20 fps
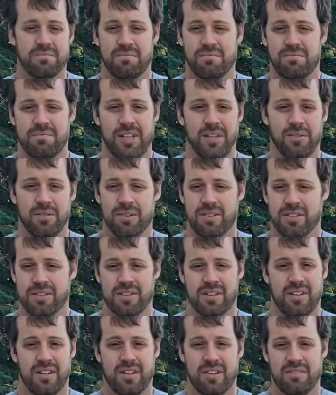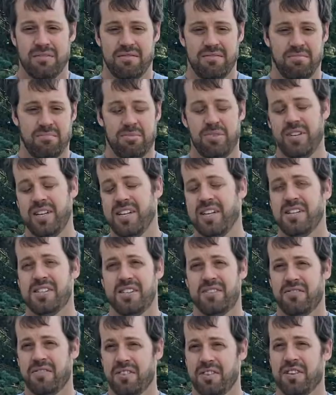it was pretty easy
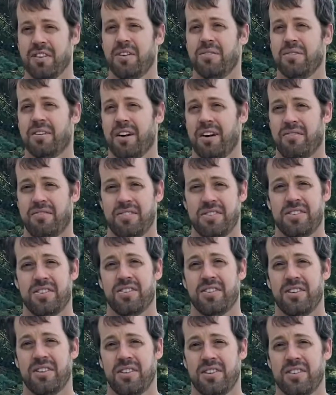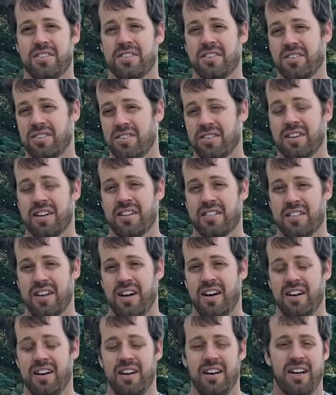for the loan officer to look at
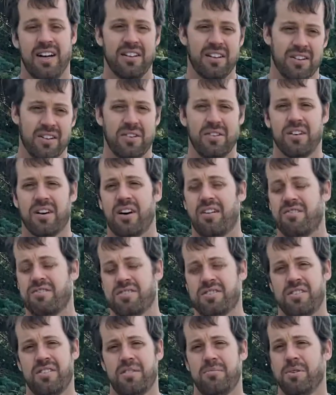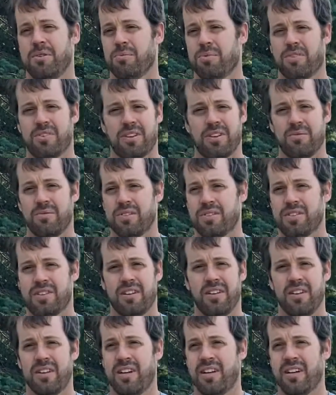that. And the loan officer had been working with
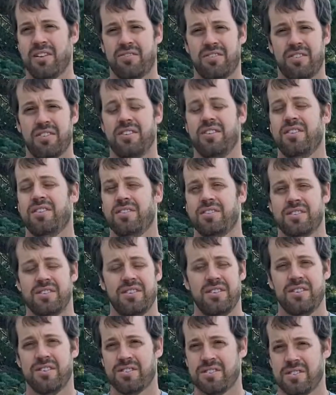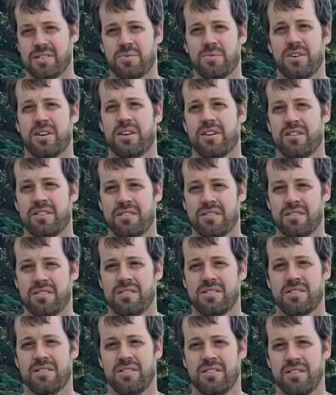Charlie and Alan for years and years as well.
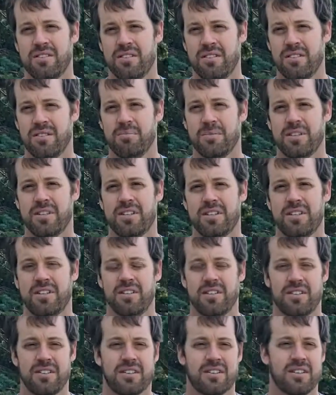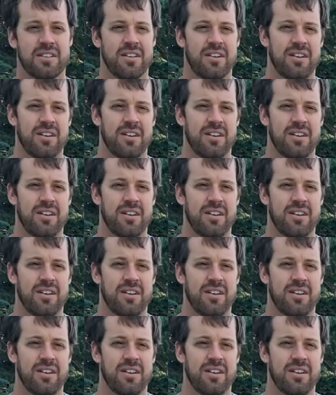So meticulous